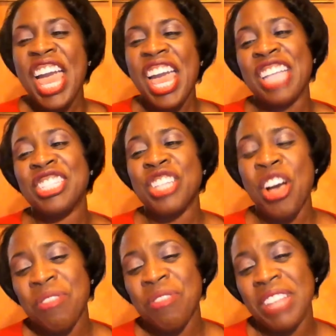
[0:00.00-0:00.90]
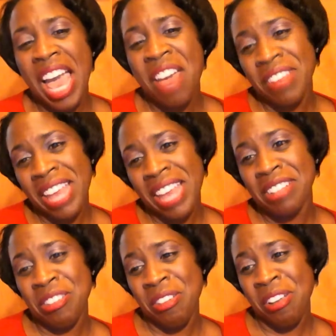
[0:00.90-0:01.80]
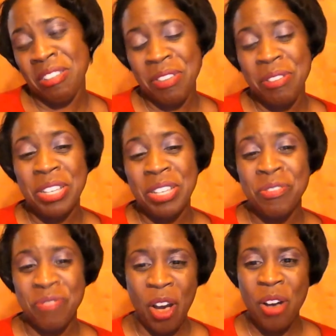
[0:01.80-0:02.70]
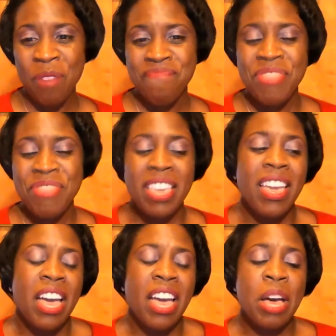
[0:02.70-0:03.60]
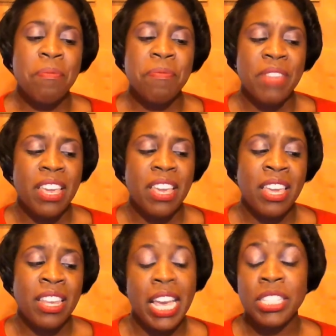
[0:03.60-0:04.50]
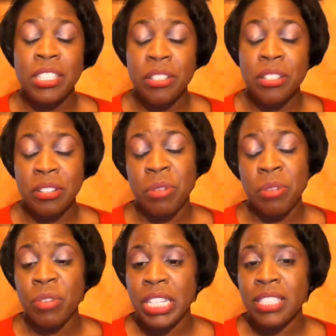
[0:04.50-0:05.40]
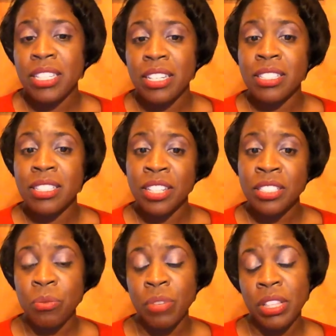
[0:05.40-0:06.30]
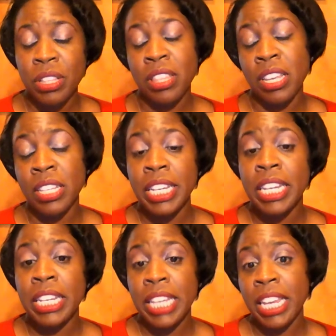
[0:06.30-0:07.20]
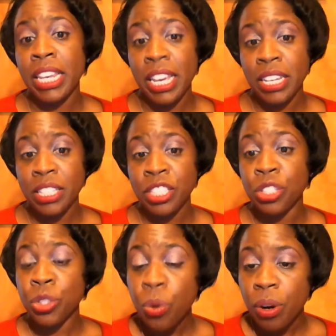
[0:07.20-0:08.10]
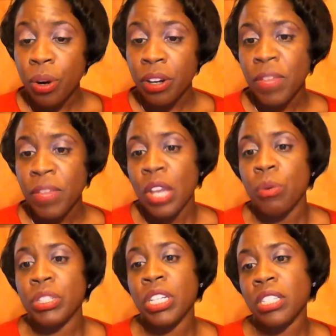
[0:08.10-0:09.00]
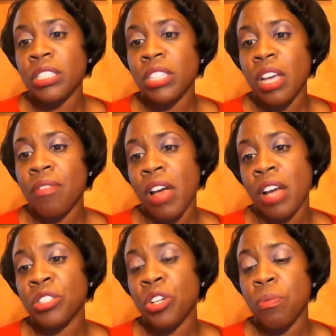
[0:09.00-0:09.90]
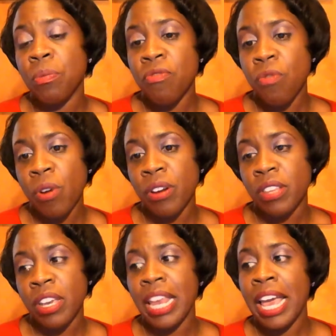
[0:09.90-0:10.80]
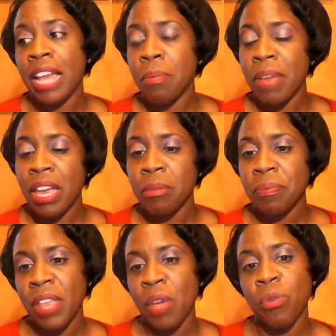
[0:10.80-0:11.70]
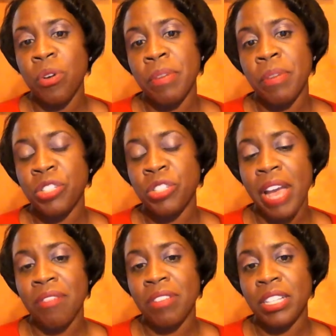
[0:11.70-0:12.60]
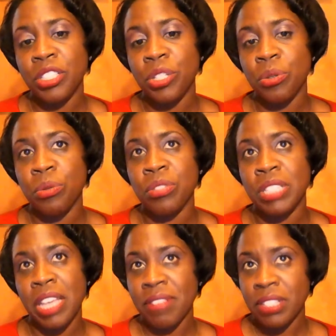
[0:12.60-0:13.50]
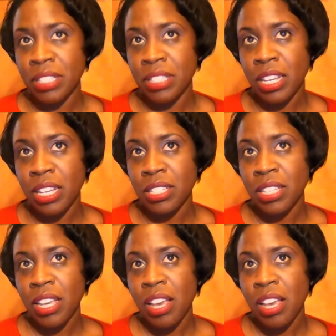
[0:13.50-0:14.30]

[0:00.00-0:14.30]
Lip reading: And to hopefully have it out to all of you this fall. It is actually going to be released in conjunction with the Leading Lady Legacy Tour, which kicks off October 4th in Alabama, and we'll be traveling to 7 cities